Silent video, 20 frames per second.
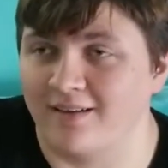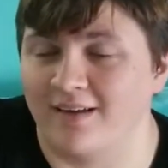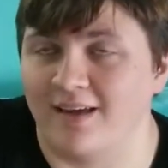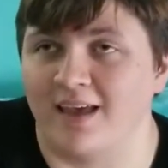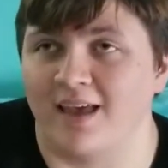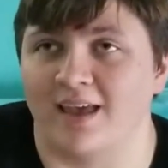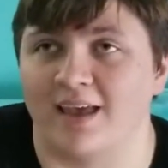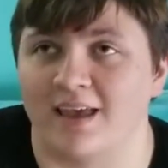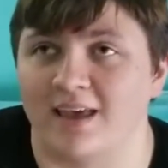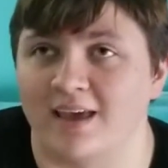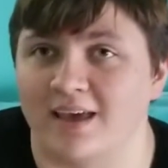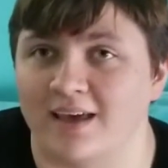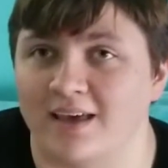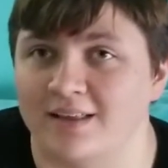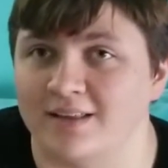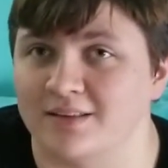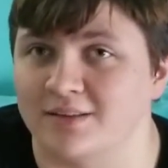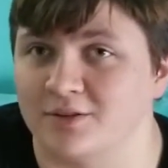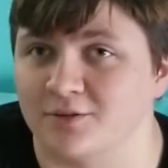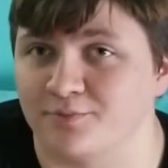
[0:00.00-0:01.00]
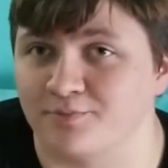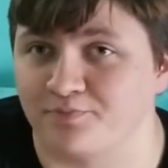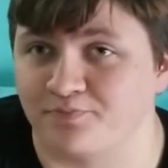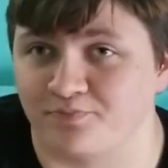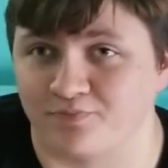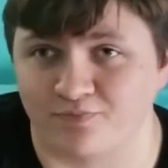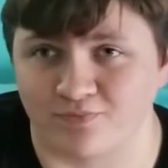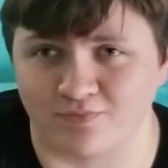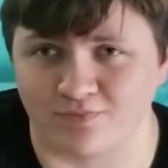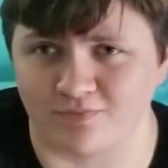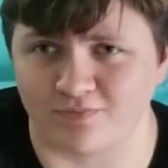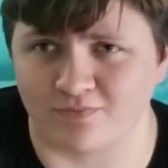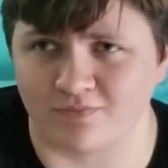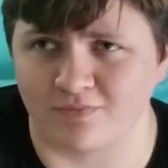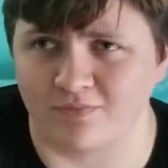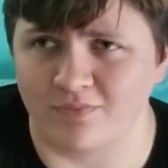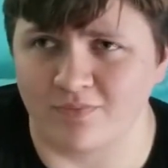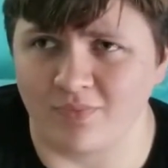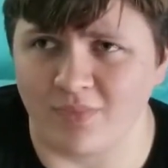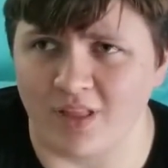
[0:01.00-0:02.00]
and
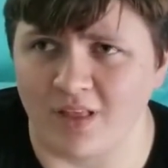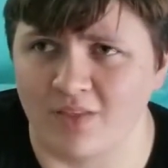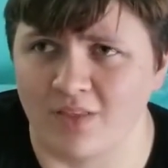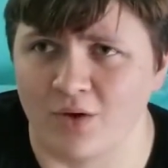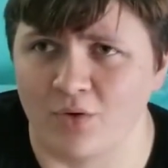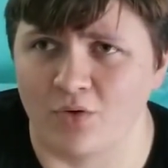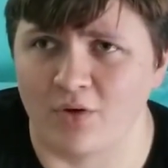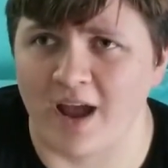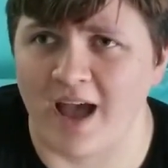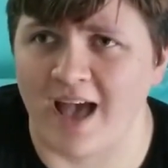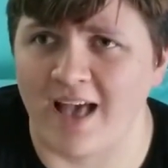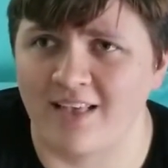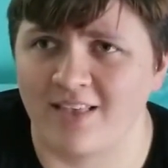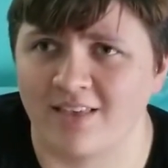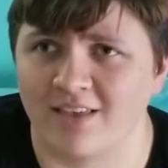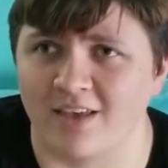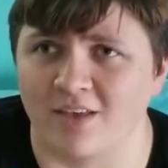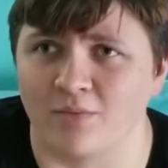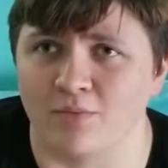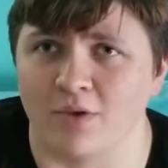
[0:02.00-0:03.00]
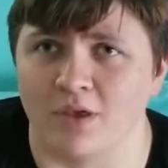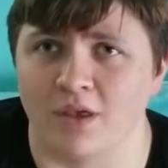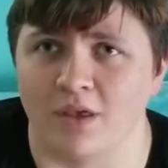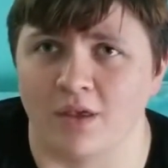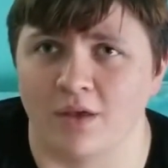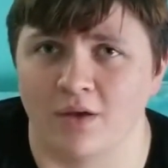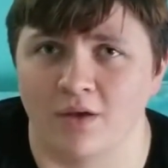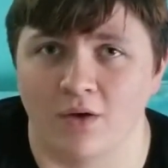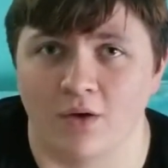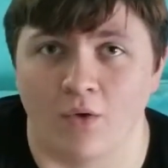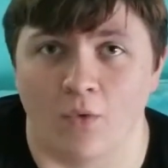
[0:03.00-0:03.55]
they were asking me,